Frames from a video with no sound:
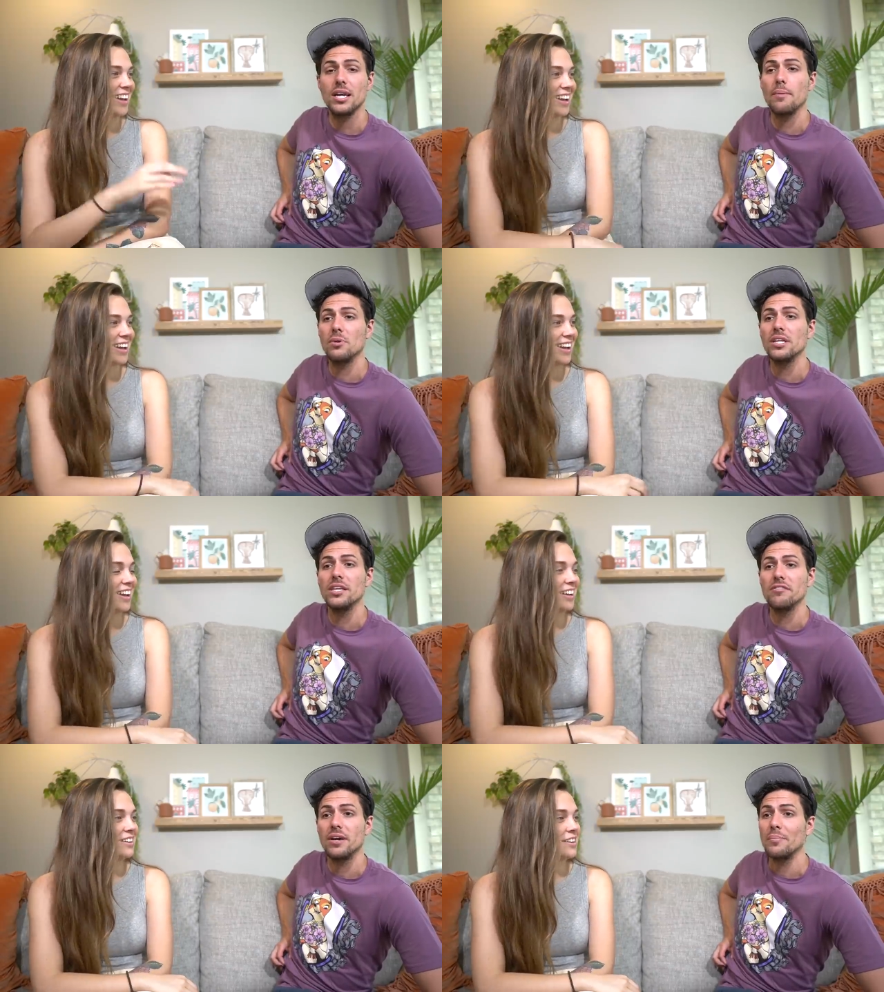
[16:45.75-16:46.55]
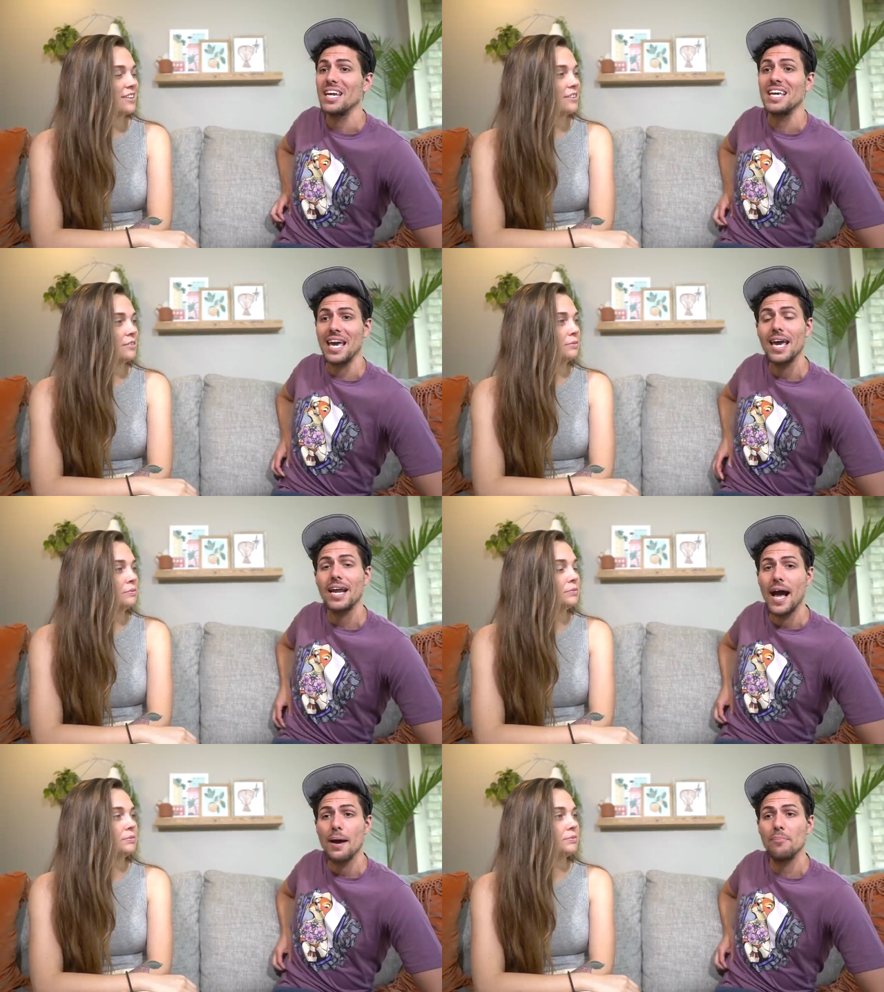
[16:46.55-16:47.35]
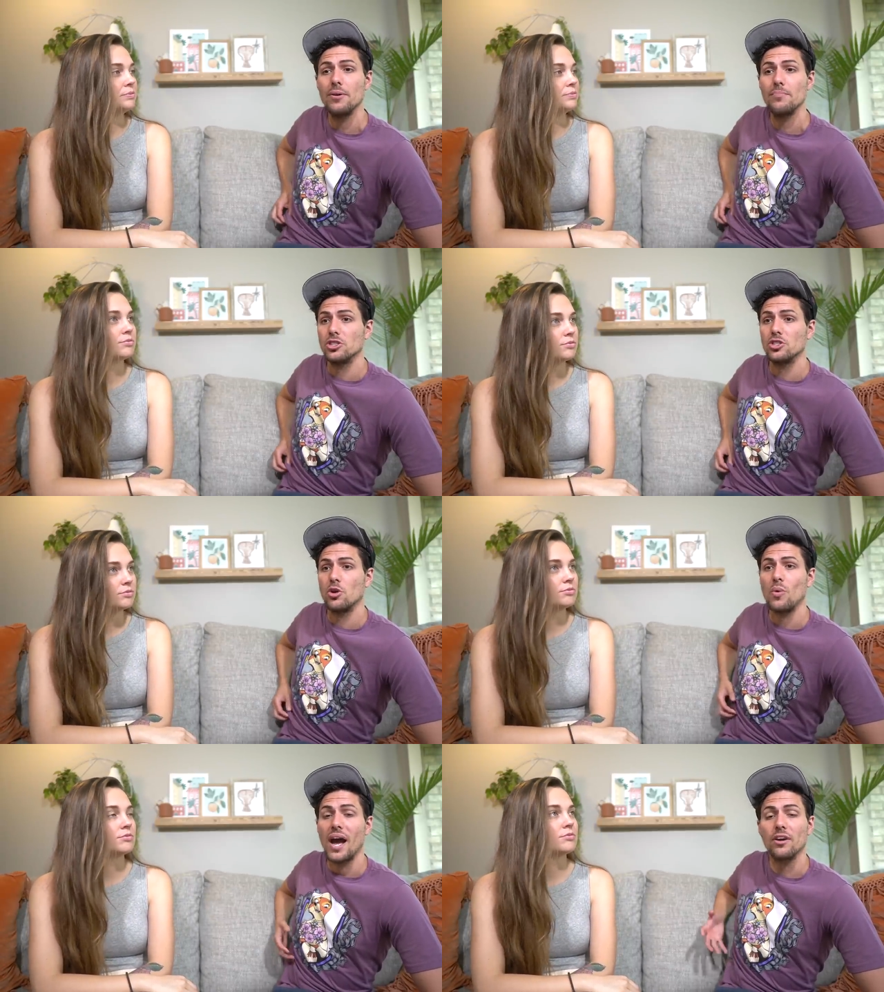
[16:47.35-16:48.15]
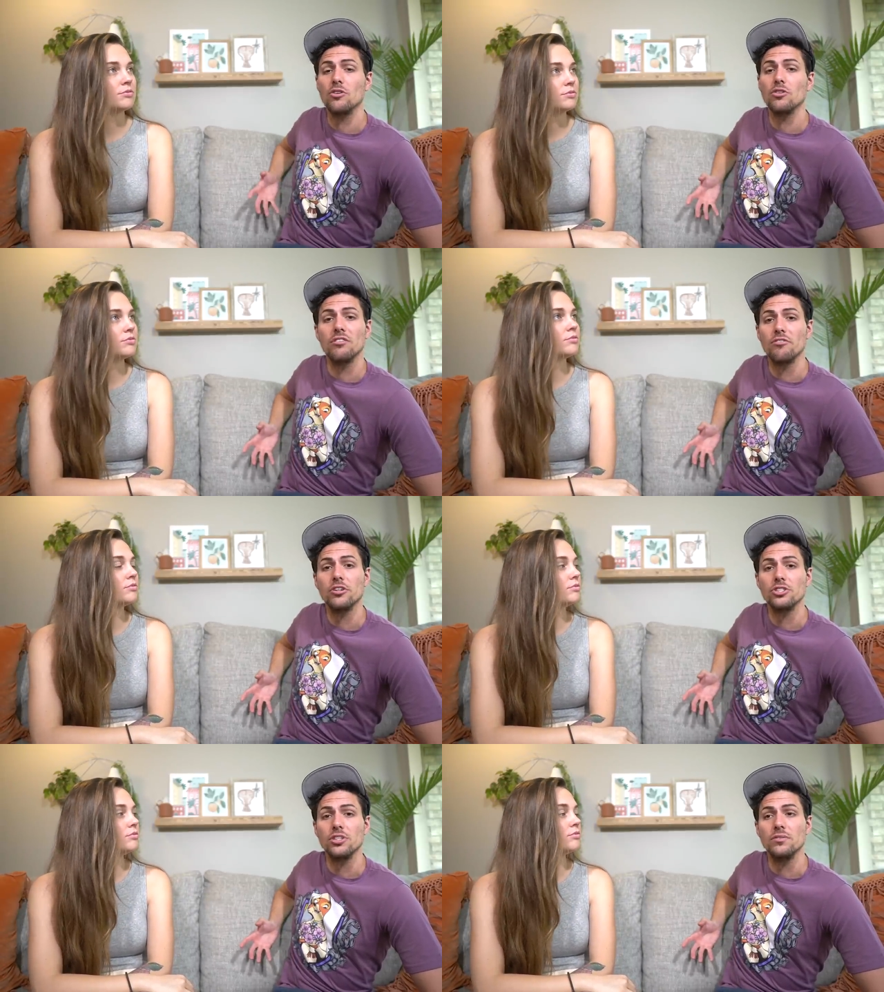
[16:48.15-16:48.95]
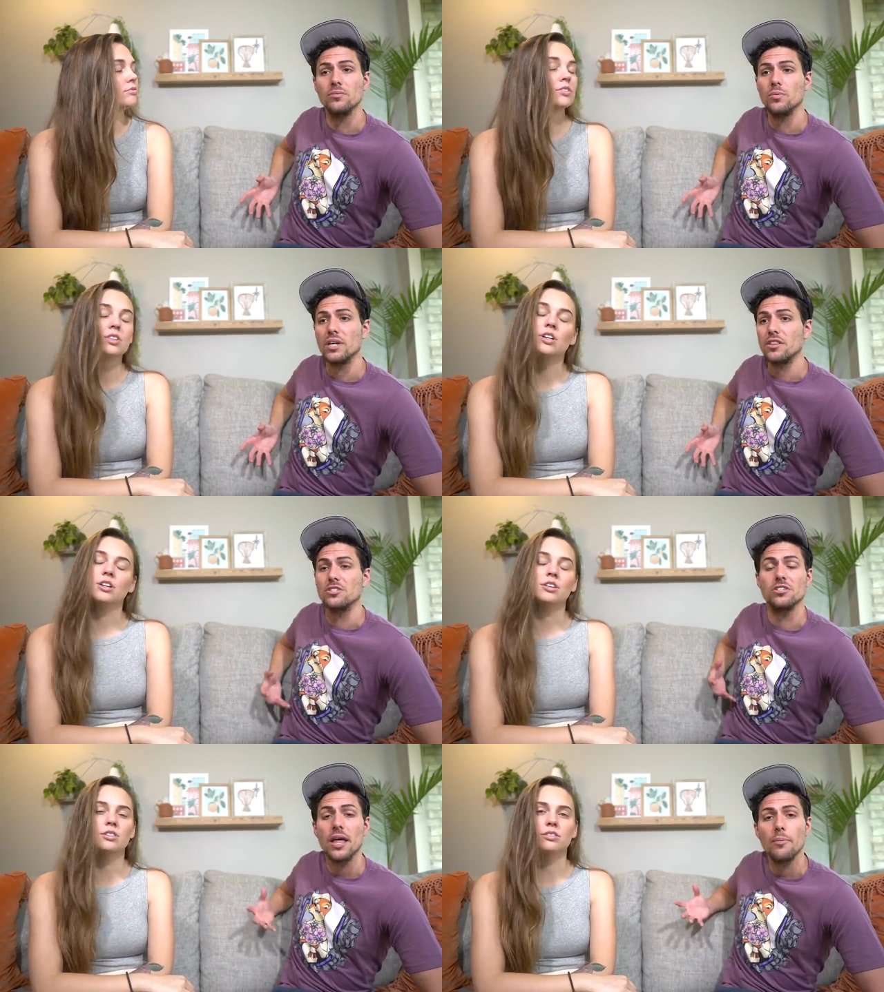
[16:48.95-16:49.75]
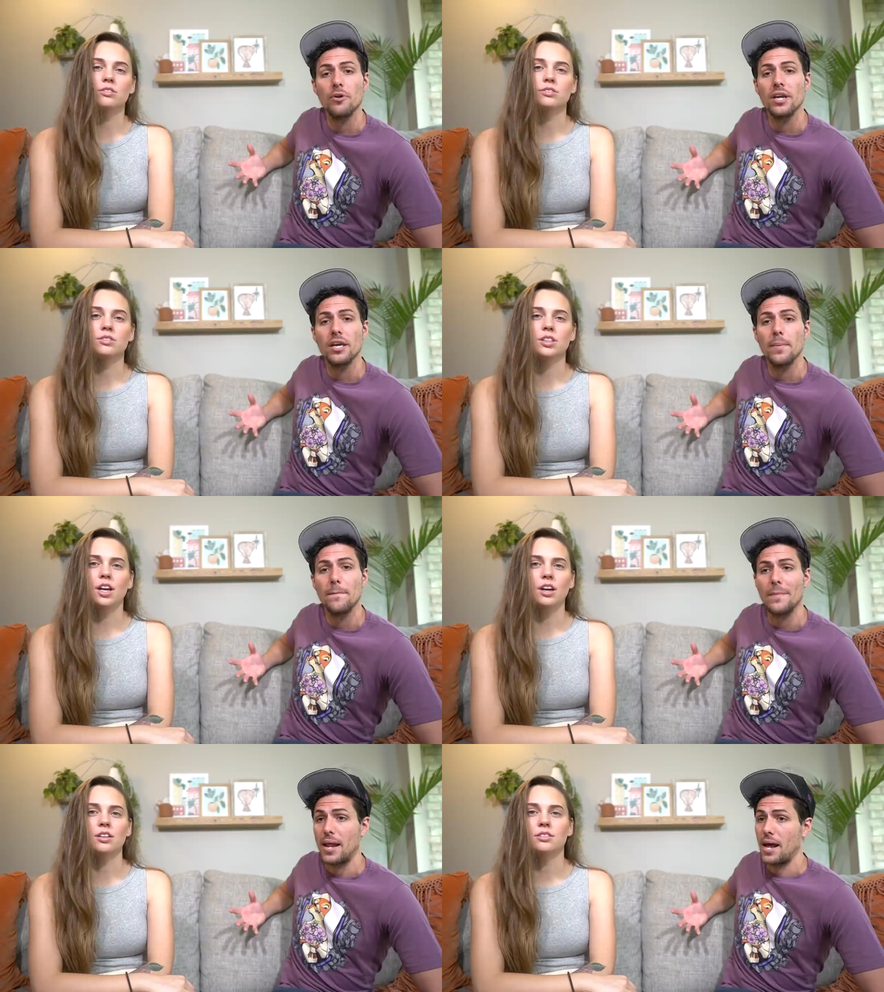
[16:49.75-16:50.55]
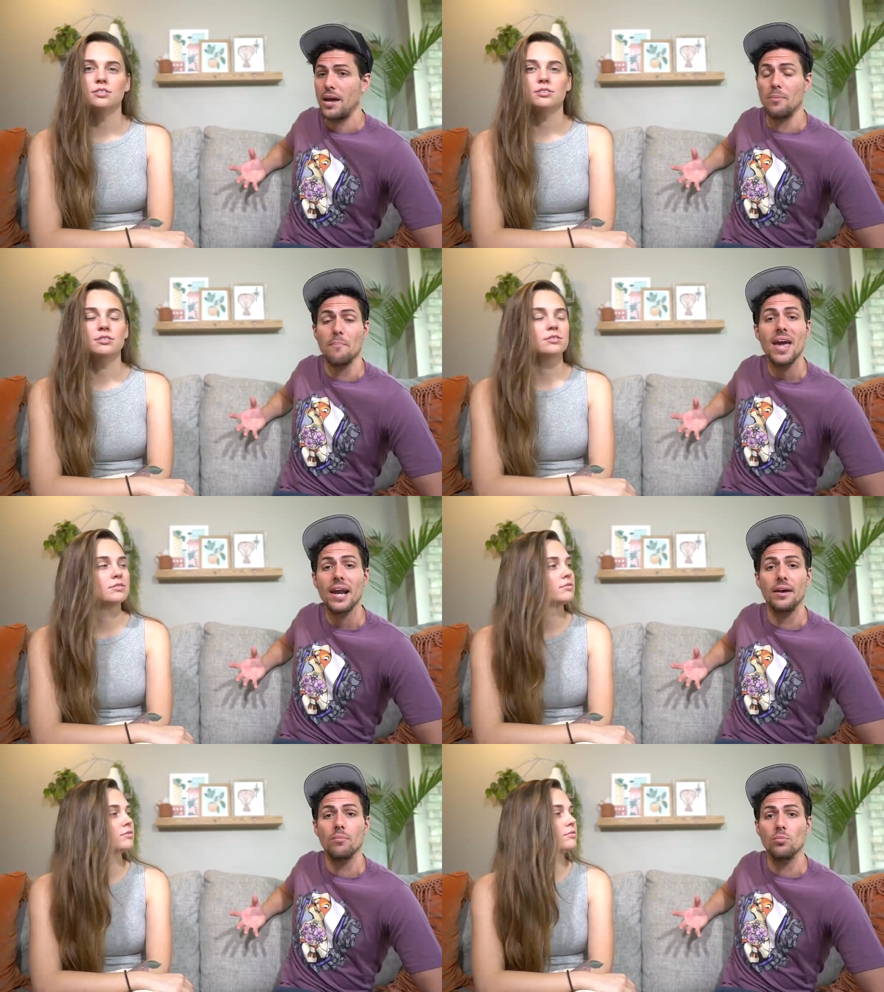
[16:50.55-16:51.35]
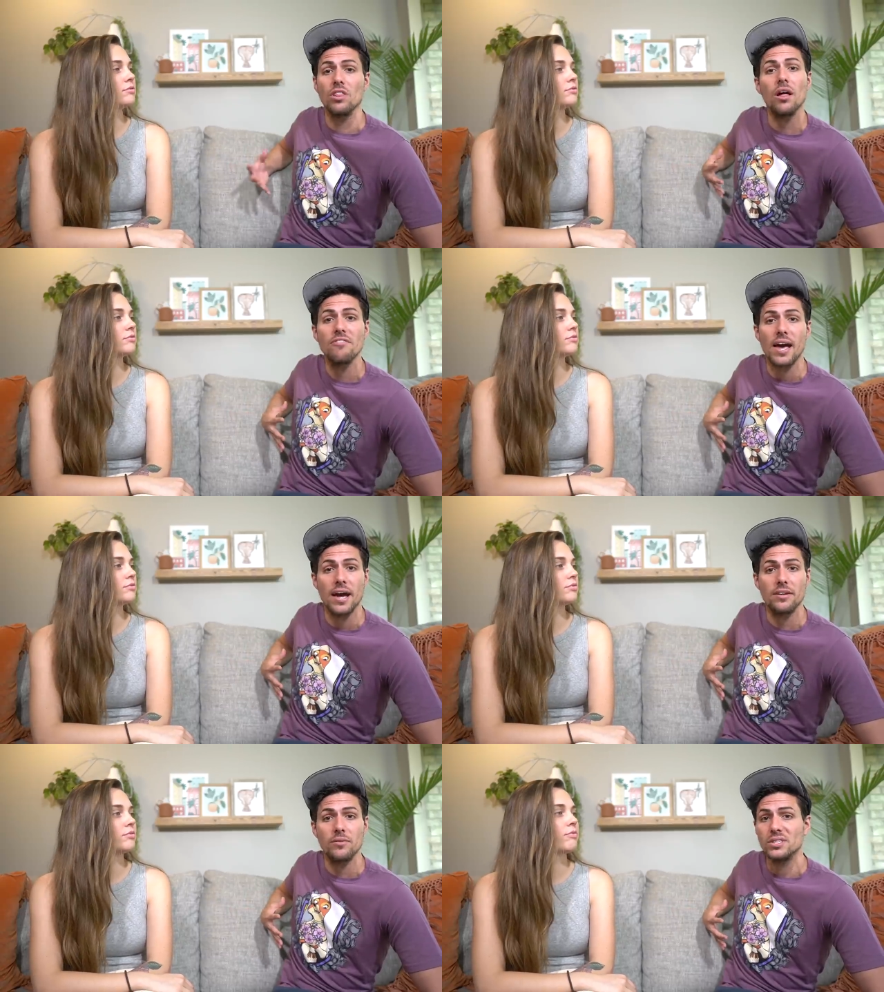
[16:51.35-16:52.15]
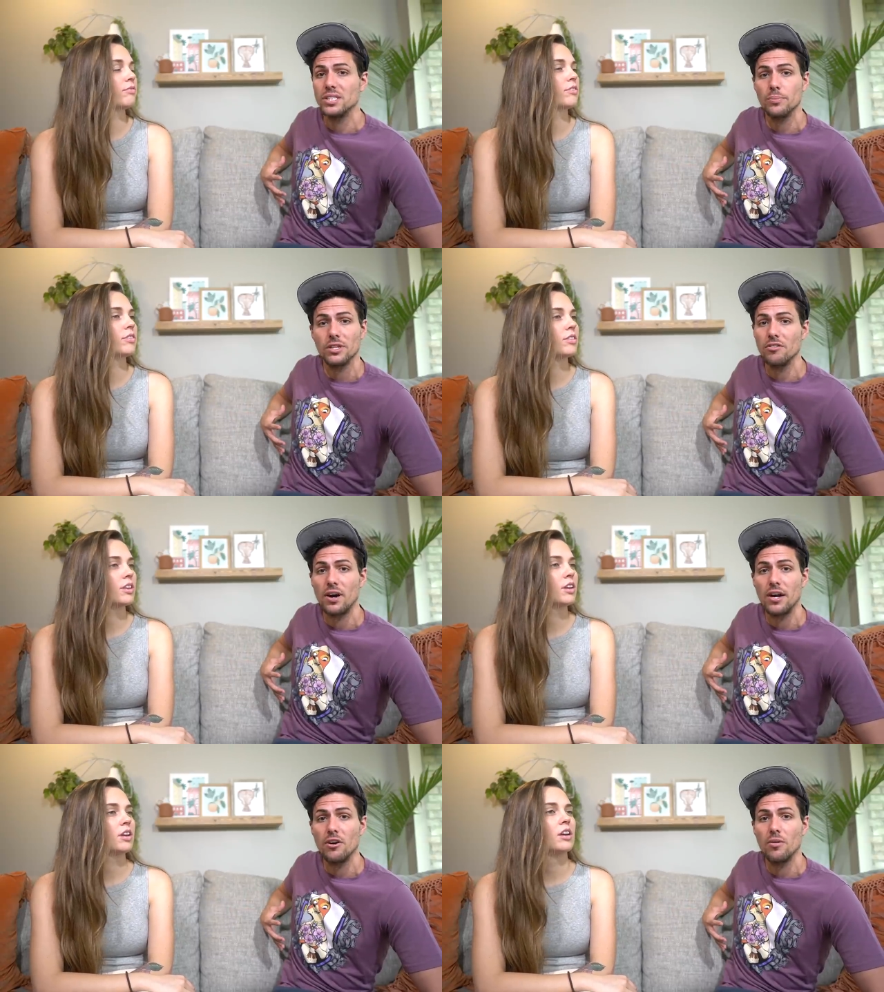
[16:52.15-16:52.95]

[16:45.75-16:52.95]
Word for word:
Speaker 1: it, I believe. I mean, it can happen, just a radical conversion with a oh, celebrity. Yeah. And I man, I would love that with Demi Lovato.